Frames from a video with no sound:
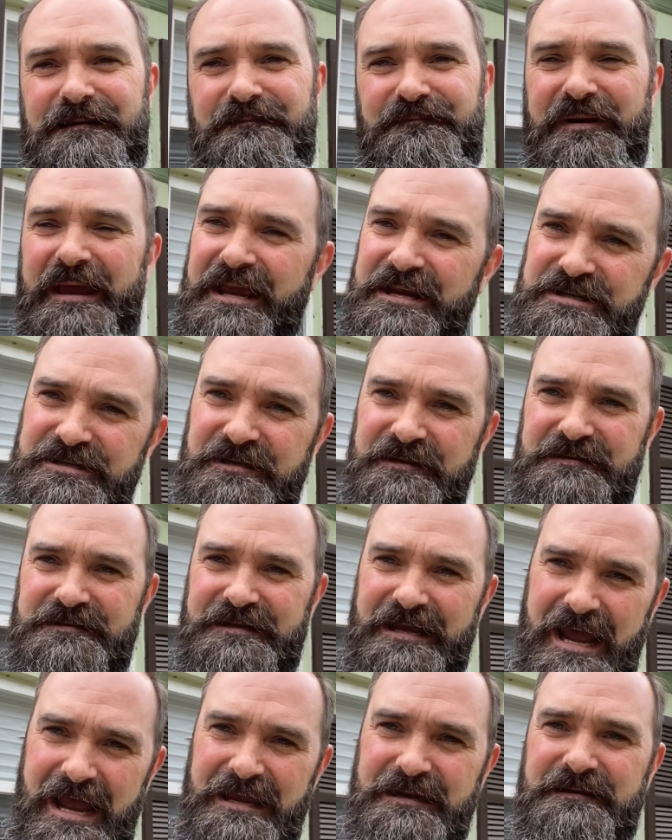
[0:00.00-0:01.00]
patience,
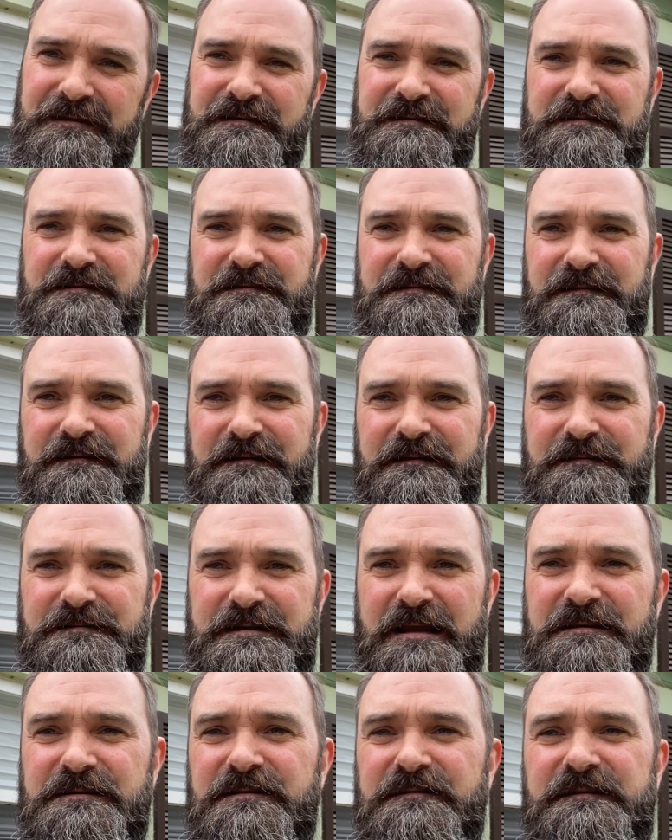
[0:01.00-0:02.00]
kindness,
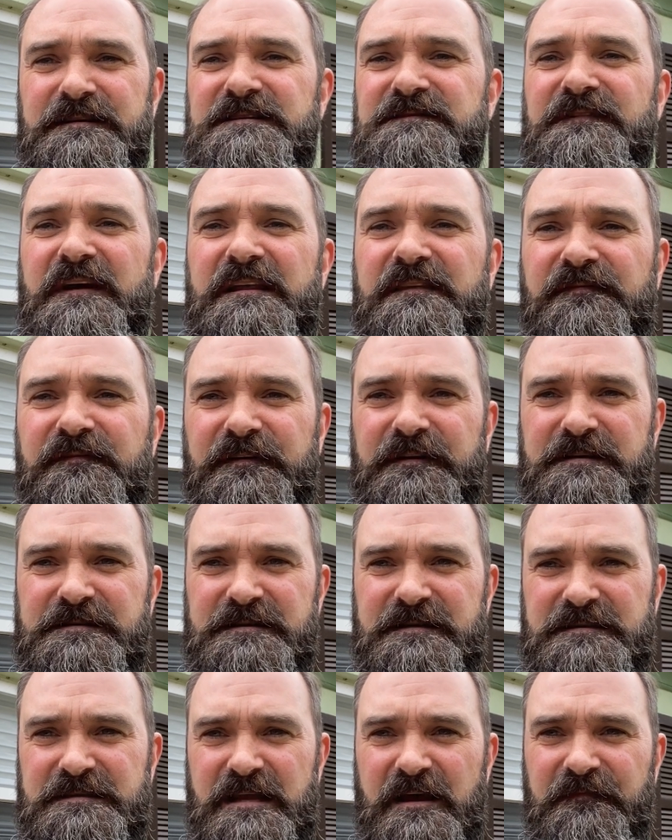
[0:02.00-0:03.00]
gentleness,
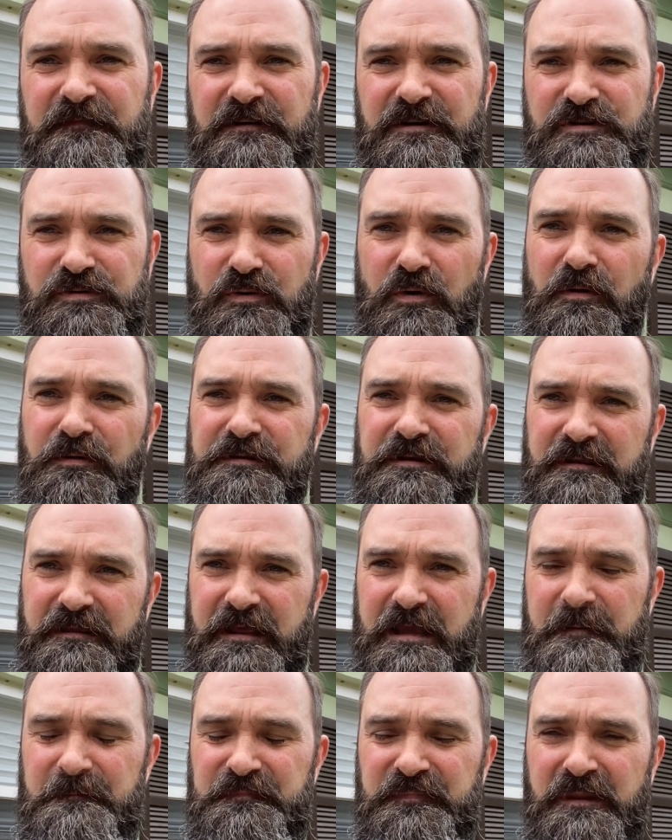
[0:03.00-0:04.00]
faithfulness, and self-control to
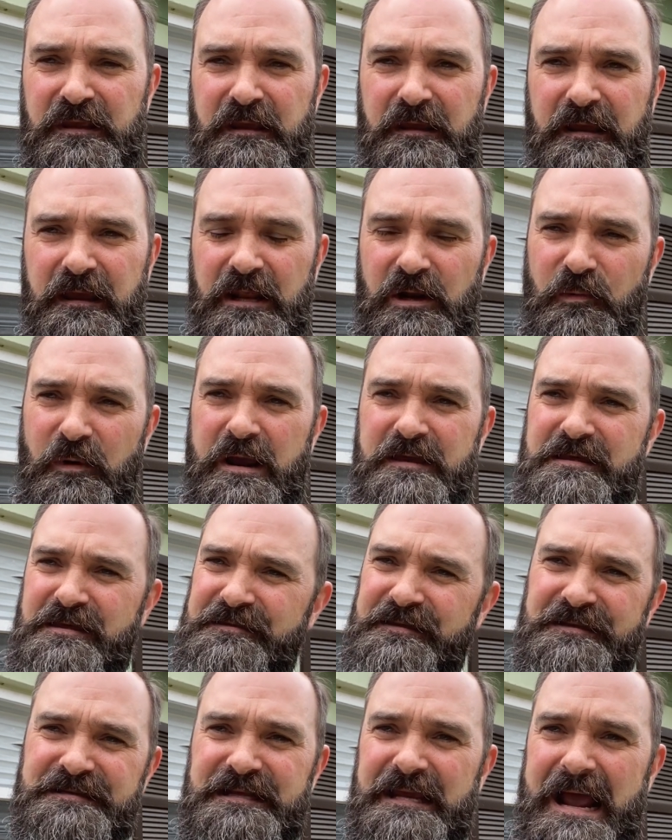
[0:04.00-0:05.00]
them in a way
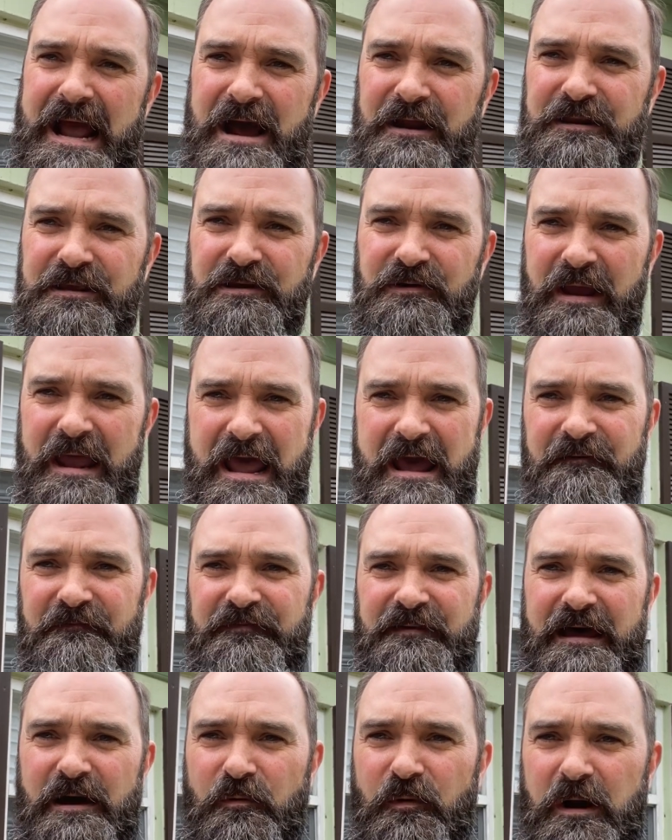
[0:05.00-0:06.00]
that they'll say, how do you
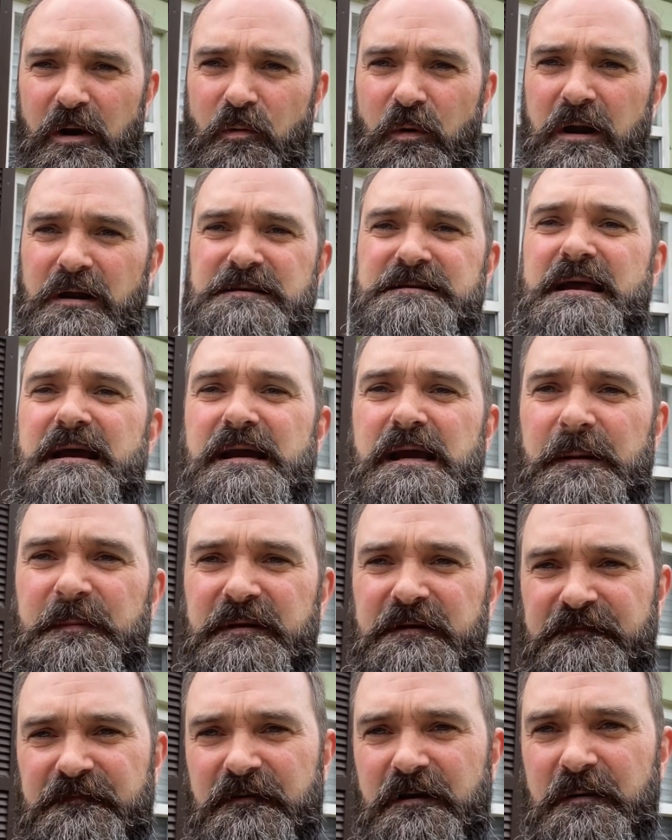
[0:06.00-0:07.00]
have that? Where is that
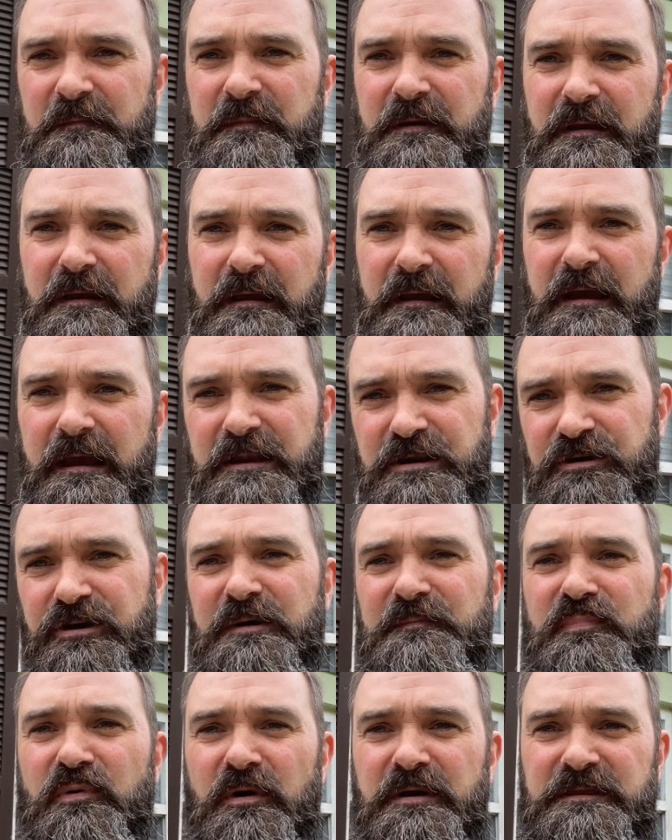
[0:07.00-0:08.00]
coming from? And you
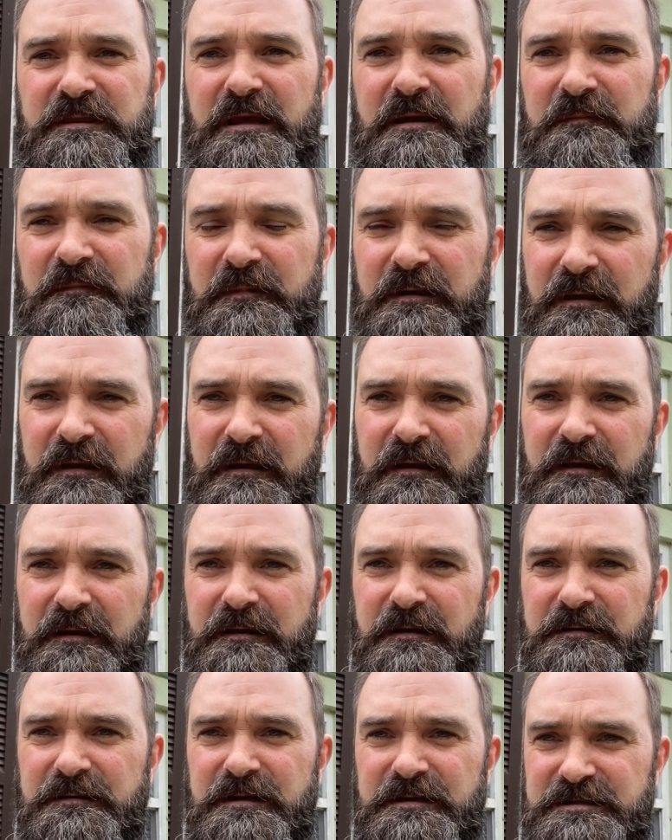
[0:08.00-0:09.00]
can point them
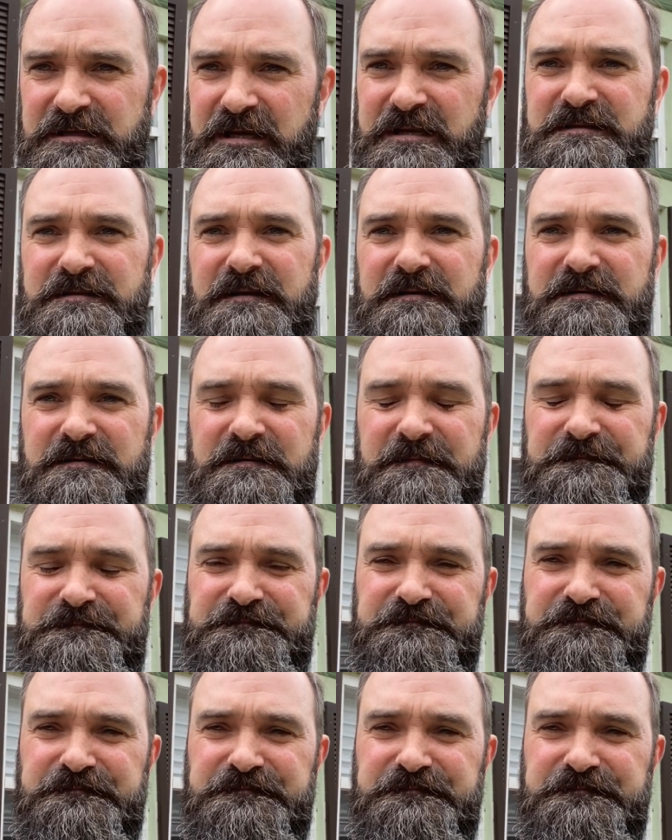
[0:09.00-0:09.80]
to Jesus.